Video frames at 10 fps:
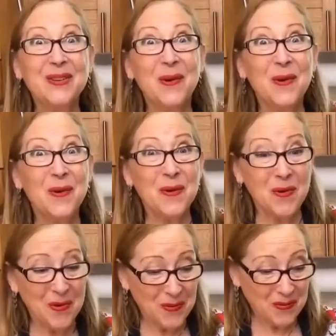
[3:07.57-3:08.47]
it's
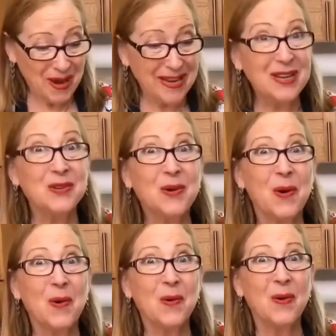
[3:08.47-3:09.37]
all ready to
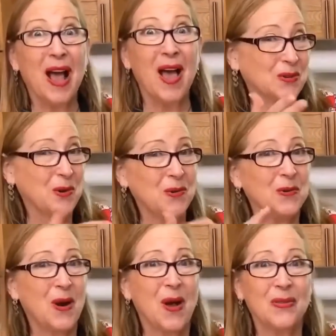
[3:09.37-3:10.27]

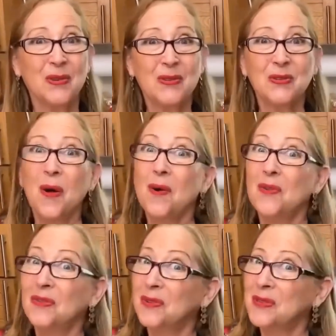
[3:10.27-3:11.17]
go on the
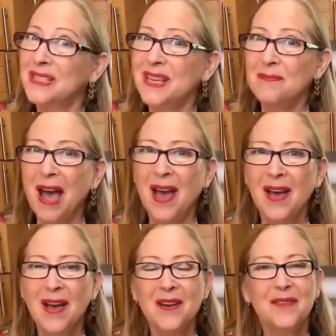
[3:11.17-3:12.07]
stove to
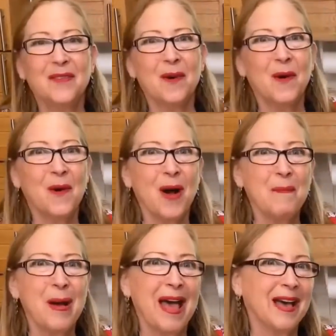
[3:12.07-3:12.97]
simmer for
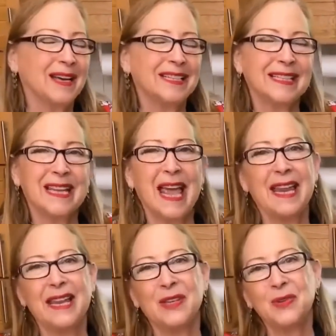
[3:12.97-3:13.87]
about
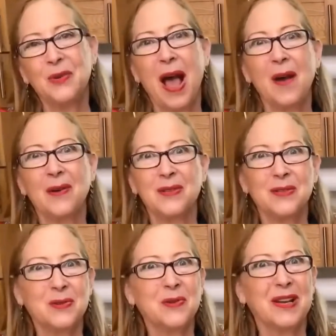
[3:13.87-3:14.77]
2
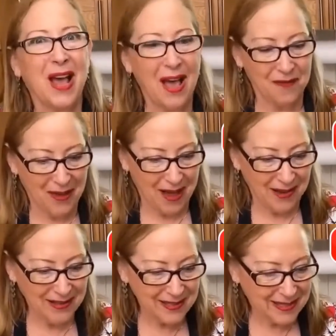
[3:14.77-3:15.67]
hours, 2.5
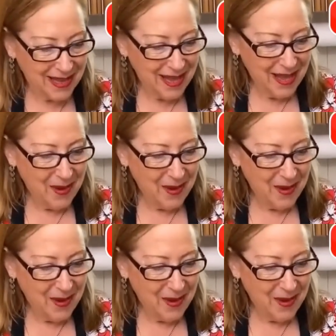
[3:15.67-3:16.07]
hours.